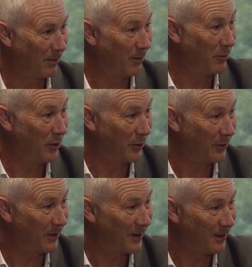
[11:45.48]

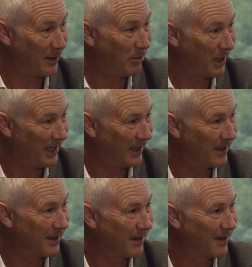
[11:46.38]
world to this
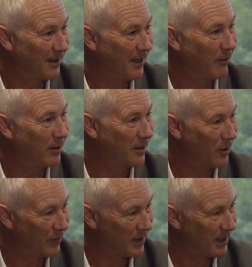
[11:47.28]
place to have this
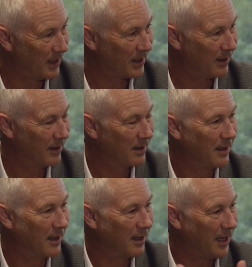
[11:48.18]
conversation that's
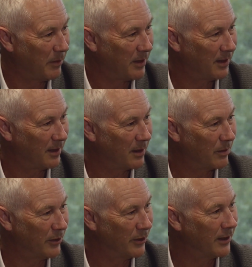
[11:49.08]
then captured in this
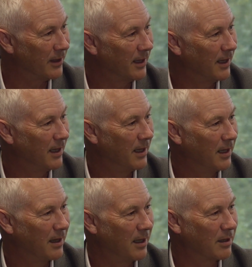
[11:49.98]
work.
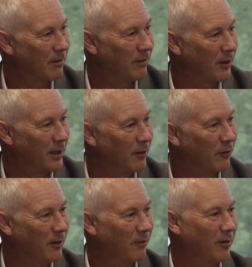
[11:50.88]
That's very
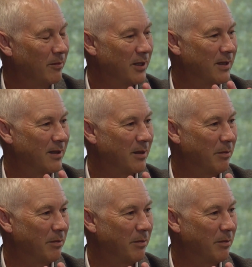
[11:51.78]
different from just the